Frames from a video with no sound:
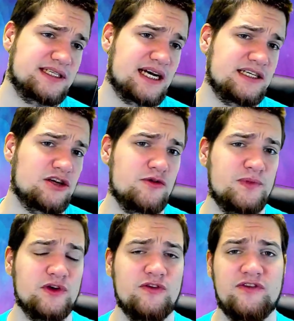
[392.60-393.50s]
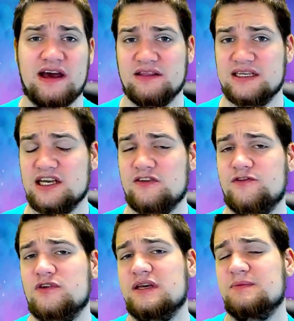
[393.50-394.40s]
guys, I hope you found this
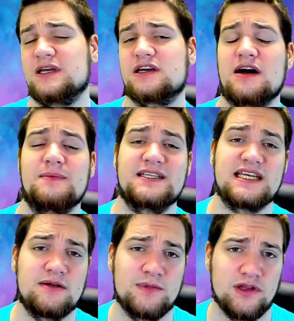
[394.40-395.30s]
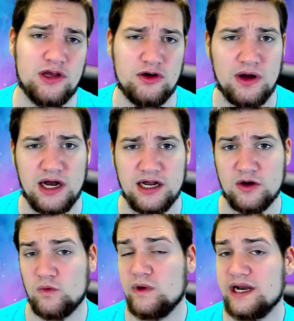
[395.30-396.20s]
helpful. Leave me a comment down below
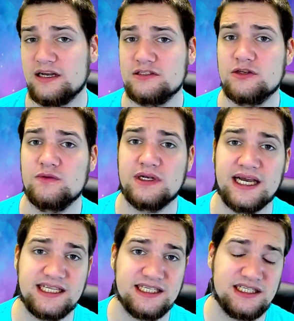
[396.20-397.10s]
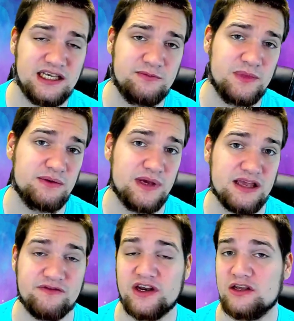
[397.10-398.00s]
on what else you would like to see me
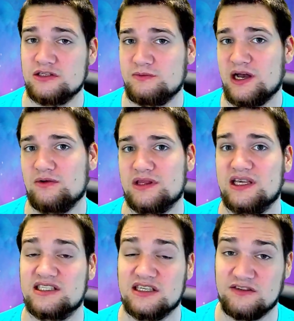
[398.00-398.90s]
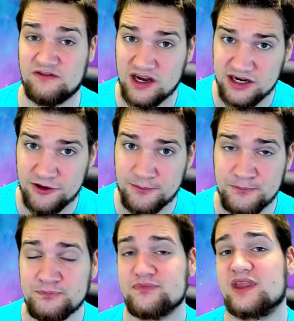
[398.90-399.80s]
make videos about with these AVADO.
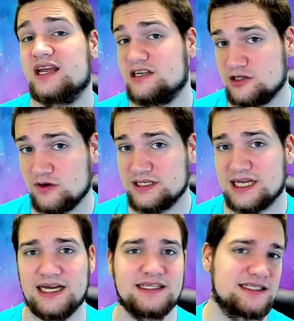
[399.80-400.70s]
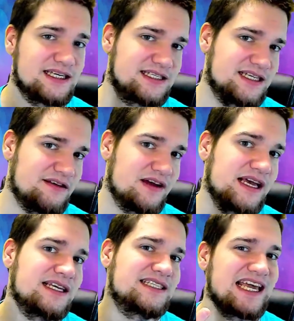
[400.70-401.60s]
And as always, guys, stay safe,
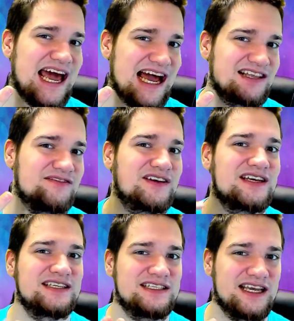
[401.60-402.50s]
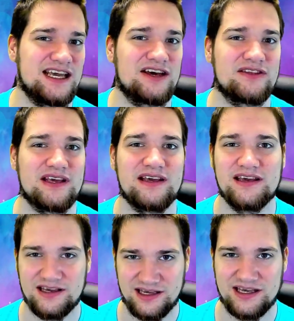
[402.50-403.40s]
stay active, stay healthy,
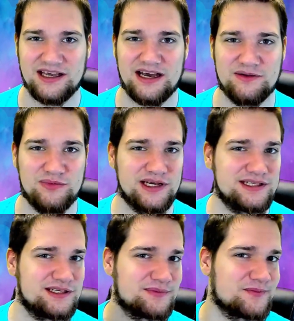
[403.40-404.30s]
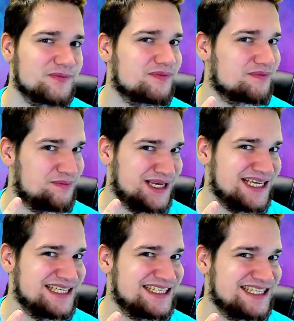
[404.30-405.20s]
and God bless. Peace.